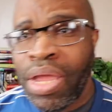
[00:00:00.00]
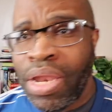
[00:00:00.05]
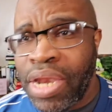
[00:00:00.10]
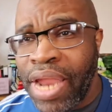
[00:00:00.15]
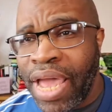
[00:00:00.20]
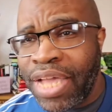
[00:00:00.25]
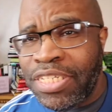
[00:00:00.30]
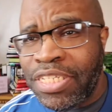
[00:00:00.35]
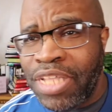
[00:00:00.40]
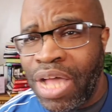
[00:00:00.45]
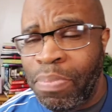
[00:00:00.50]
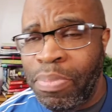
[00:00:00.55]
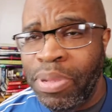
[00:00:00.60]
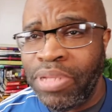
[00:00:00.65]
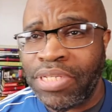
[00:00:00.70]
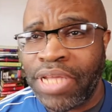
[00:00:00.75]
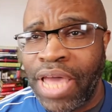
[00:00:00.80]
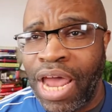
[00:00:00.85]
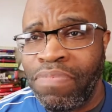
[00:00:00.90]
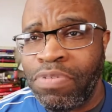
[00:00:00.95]
Next up
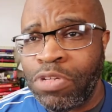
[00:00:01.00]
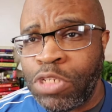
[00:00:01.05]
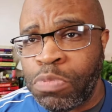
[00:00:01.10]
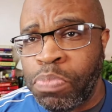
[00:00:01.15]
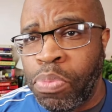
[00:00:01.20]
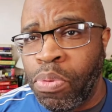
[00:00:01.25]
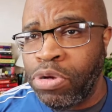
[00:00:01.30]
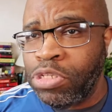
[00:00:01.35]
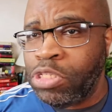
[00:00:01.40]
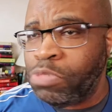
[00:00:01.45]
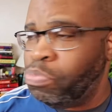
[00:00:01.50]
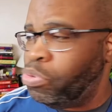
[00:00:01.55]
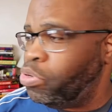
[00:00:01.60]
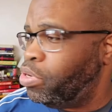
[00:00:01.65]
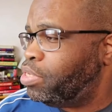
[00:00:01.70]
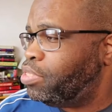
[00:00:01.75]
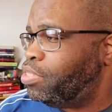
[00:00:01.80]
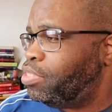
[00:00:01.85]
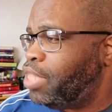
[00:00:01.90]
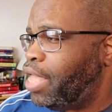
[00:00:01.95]
is kind of a sports
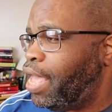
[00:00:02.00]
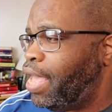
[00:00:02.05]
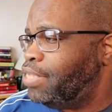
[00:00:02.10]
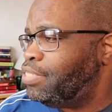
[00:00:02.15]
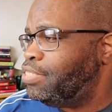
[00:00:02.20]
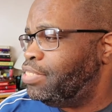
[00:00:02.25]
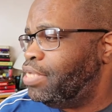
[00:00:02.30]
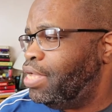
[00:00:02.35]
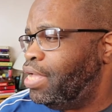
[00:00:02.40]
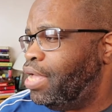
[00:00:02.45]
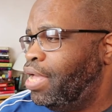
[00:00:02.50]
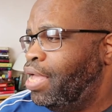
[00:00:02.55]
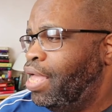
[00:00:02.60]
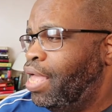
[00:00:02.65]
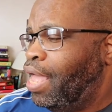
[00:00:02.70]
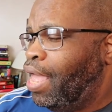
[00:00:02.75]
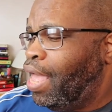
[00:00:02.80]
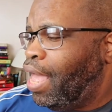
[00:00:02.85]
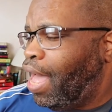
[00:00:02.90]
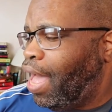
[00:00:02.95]
book that uh,
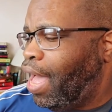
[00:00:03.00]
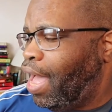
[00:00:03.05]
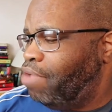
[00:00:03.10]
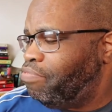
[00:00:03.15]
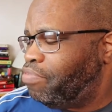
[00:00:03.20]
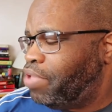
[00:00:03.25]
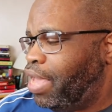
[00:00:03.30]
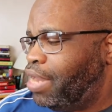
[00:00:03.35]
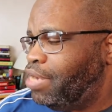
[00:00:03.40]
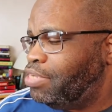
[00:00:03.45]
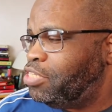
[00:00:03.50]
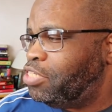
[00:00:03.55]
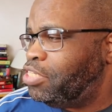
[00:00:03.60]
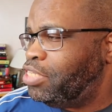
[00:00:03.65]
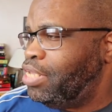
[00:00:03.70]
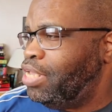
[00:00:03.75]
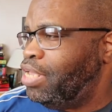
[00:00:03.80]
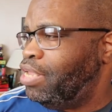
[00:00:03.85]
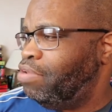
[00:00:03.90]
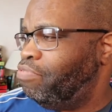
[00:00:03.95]
I've kind of
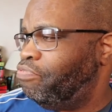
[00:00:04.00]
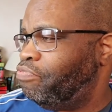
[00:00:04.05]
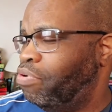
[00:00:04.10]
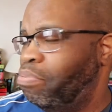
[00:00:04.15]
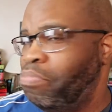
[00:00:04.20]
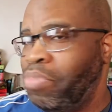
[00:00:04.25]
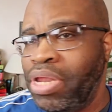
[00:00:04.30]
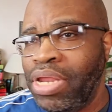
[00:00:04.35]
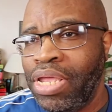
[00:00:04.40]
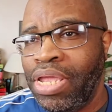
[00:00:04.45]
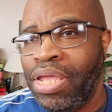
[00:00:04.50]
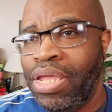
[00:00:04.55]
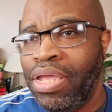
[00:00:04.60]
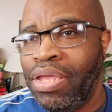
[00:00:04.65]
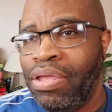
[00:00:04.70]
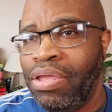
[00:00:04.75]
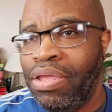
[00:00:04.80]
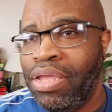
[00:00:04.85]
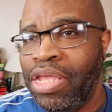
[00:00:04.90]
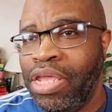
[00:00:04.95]
seen for many
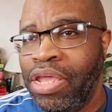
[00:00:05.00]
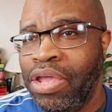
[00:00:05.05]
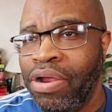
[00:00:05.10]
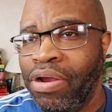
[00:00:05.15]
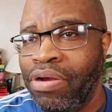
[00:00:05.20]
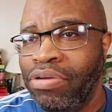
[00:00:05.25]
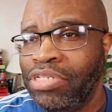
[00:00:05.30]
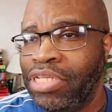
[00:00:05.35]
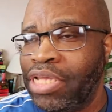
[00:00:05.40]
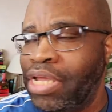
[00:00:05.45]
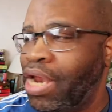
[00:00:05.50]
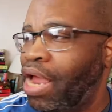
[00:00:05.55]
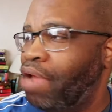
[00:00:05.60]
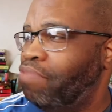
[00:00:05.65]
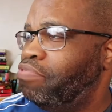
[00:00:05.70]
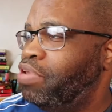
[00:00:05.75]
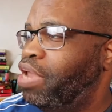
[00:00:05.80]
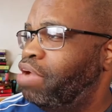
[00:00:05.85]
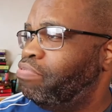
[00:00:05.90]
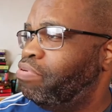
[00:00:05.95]
years and
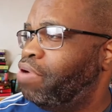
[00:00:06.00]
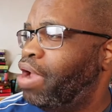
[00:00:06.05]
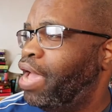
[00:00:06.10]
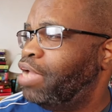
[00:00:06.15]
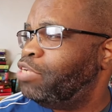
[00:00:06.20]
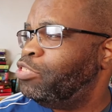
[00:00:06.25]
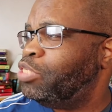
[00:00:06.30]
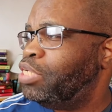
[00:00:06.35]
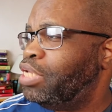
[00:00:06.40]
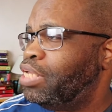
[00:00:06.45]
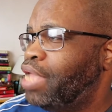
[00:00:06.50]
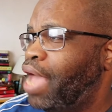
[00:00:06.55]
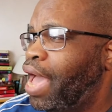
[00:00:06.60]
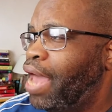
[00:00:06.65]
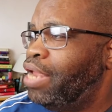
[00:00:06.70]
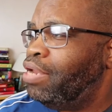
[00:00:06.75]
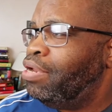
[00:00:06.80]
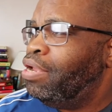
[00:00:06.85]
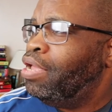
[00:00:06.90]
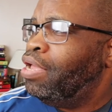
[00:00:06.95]
I've never actually
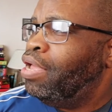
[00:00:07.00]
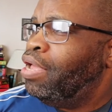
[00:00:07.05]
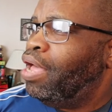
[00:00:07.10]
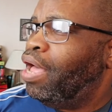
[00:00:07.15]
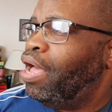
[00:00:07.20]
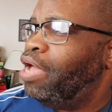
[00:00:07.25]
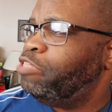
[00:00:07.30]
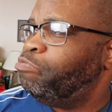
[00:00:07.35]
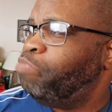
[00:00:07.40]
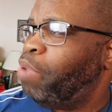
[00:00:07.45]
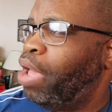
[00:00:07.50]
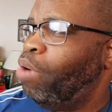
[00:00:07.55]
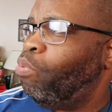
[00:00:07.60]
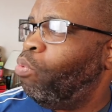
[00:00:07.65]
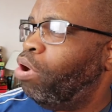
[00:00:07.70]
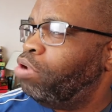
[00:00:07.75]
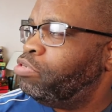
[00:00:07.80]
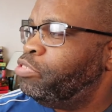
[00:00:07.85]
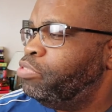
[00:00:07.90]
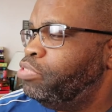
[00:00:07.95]
got it. Uh, it's by
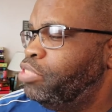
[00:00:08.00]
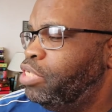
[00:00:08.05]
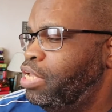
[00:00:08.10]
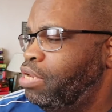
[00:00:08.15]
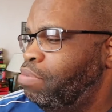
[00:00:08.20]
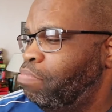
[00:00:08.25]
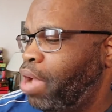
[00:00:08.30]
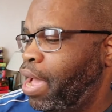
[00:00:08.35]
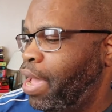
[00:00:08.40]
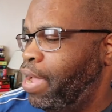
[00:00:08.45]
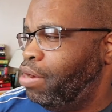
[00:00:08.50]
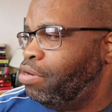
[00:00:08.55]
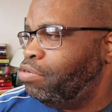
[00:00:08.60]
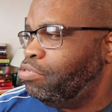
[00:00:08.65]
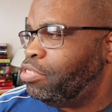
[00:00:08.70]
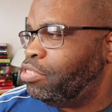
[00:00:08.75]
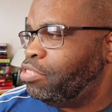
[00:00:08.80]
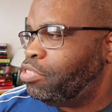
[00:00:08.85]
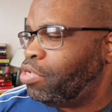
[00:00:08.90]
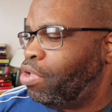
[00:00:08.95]
Walter Dean
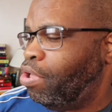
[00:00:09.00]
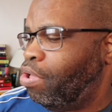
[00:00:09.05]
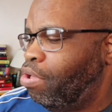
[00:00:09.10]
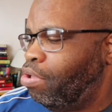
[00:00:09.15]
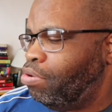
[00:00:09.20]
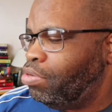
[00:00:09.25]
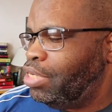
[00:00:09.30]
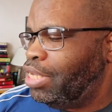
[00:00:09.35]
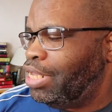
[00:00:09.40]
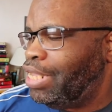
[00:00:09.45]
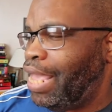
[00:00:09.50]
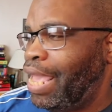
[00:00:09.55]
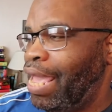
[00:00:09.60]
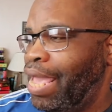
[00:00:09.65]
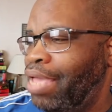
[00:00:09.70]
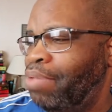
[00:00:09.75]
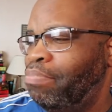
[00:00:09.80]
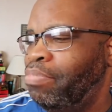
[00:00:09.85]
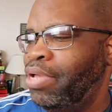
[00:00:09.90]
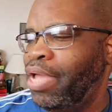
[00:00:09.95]
Myers. It's called
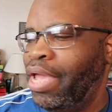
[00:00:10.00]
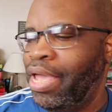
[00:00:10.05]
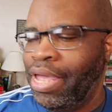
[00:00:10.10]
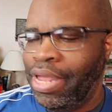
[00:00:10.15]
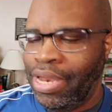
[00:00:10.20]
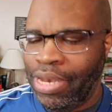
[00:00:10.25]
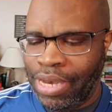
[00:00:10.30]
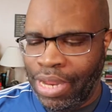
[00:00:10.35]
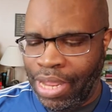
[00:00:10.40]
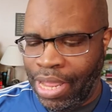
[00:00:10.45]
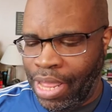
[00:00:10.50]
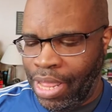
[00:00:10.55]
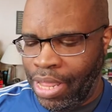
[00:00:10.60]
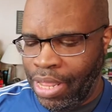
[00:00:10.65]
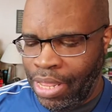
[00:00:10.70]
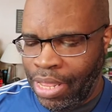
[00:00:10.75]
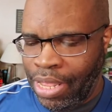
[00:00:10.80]
Game. And uh,